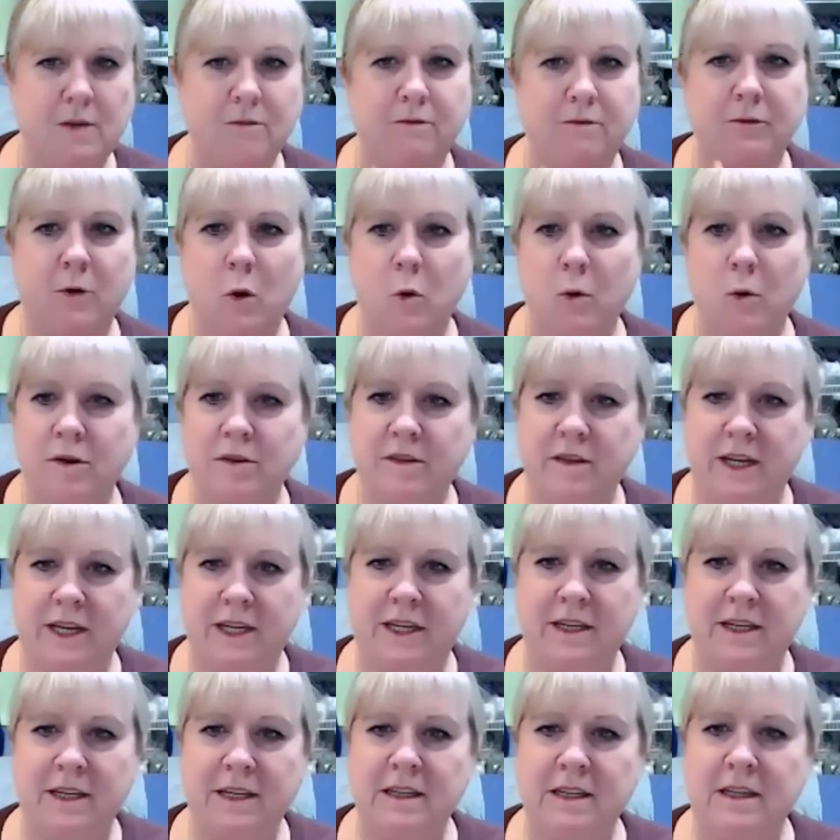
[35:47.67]
forward
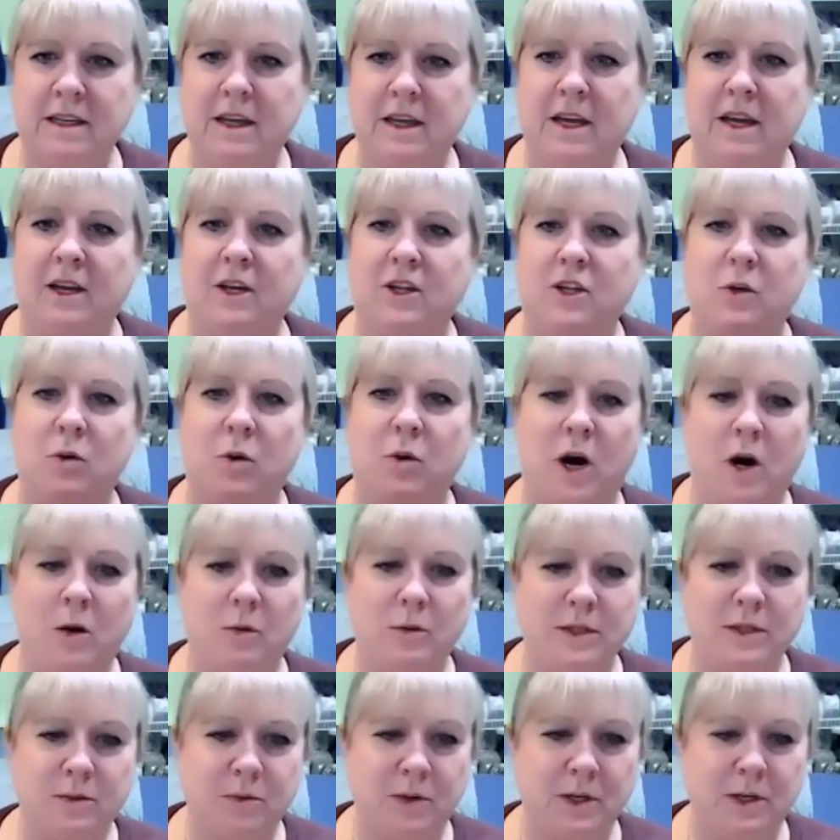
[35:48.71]
thinking. You
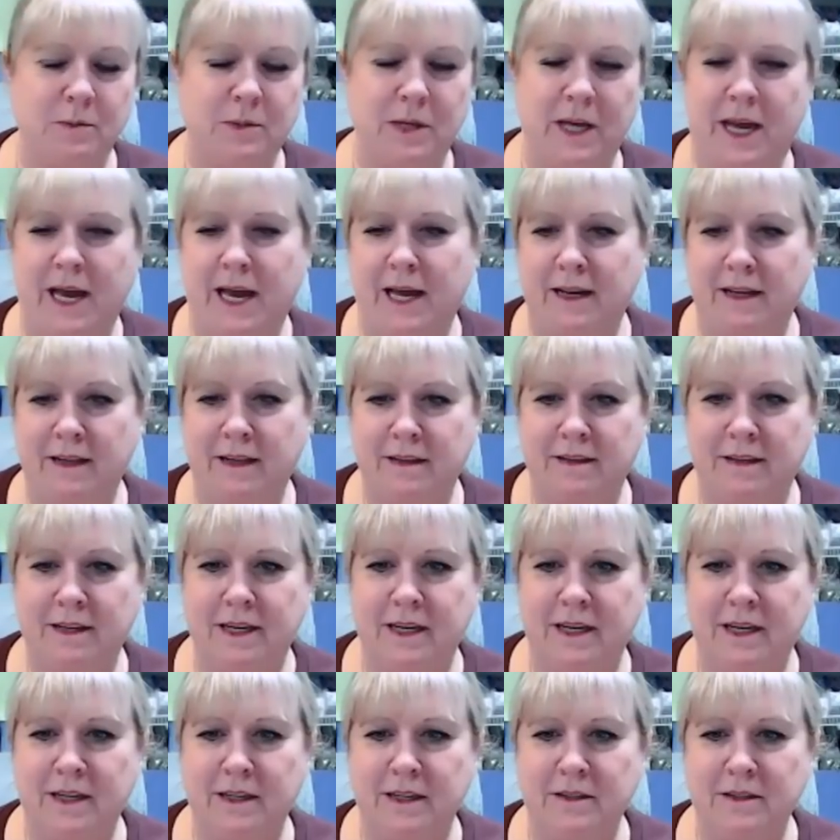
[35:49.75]
always want to be adding
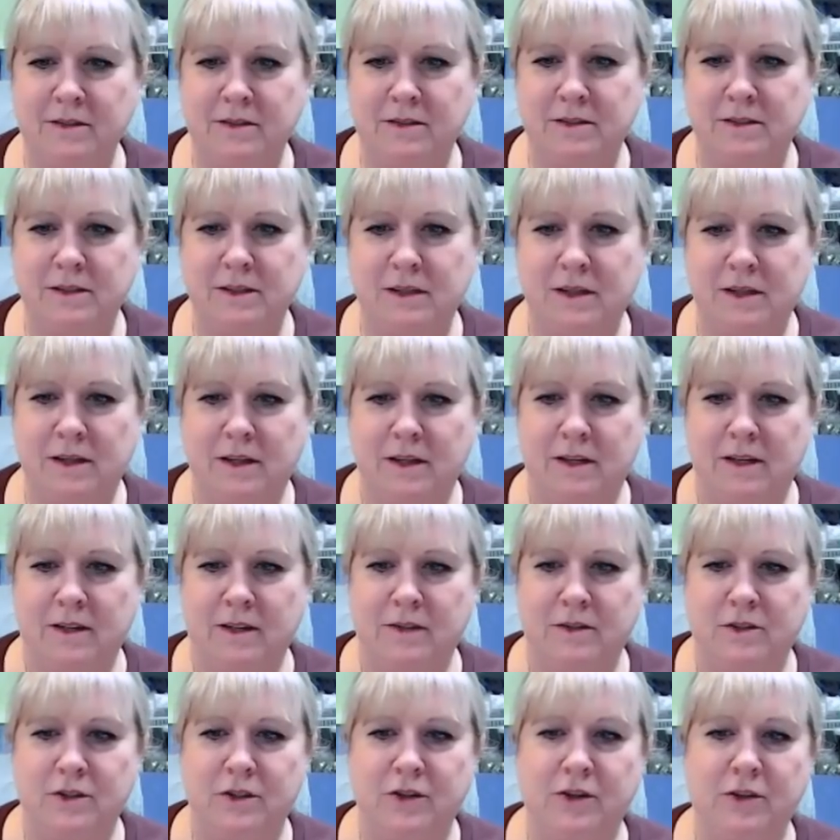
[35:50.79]
things
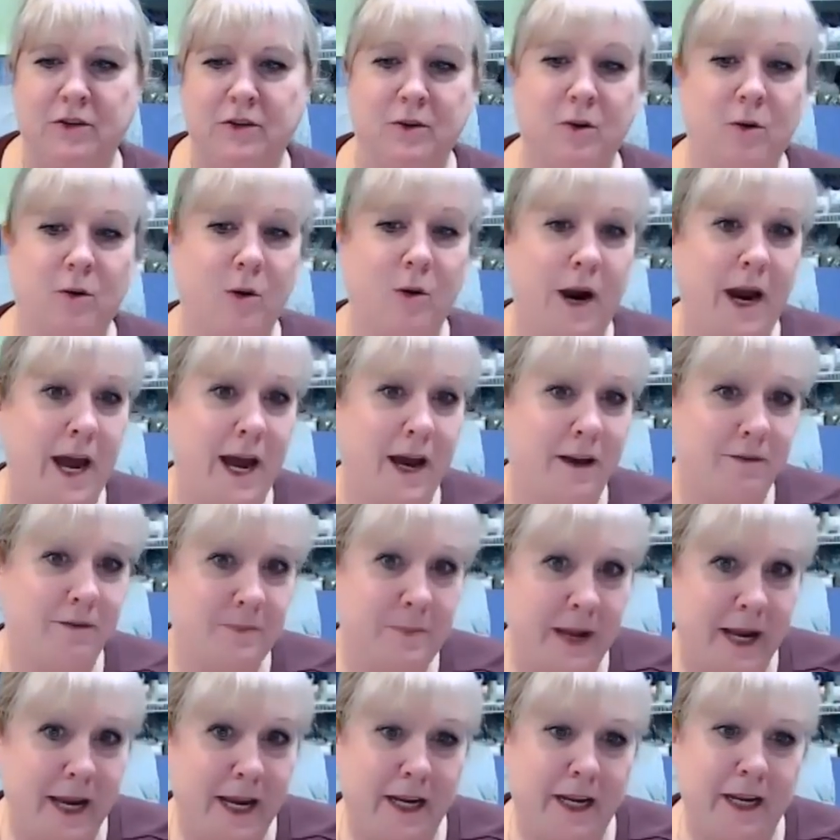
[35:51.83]
to your craft
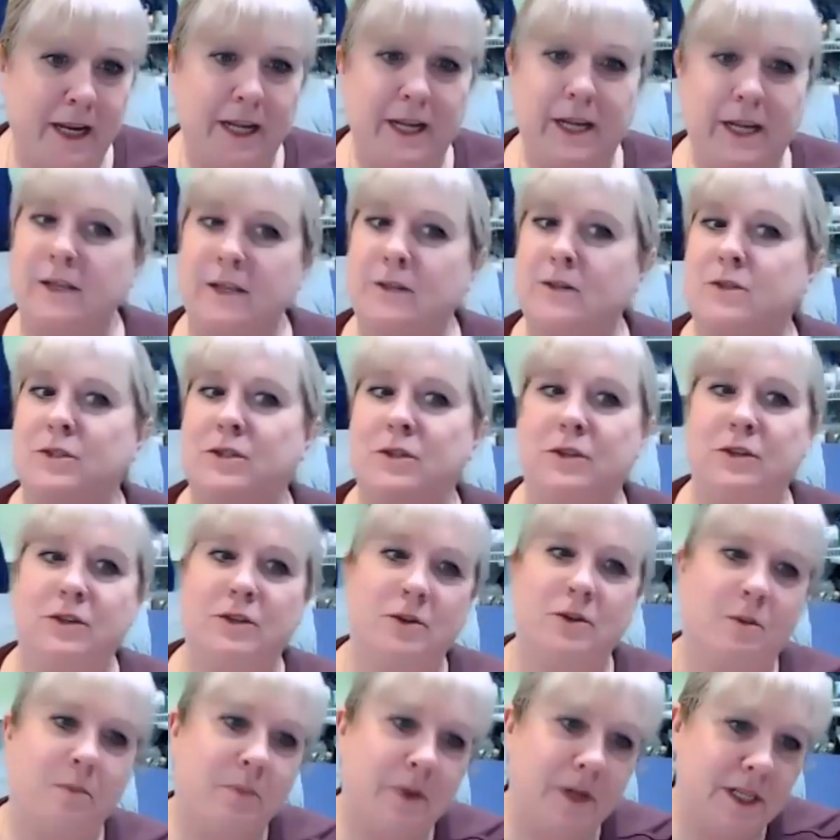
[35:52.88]
making, to
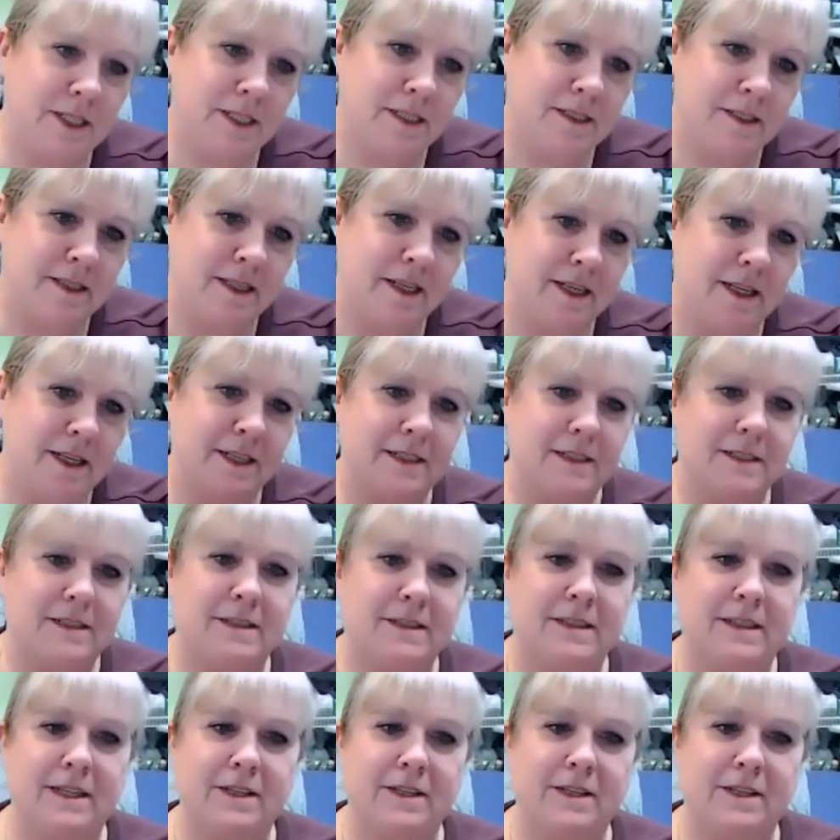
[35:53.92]
your business.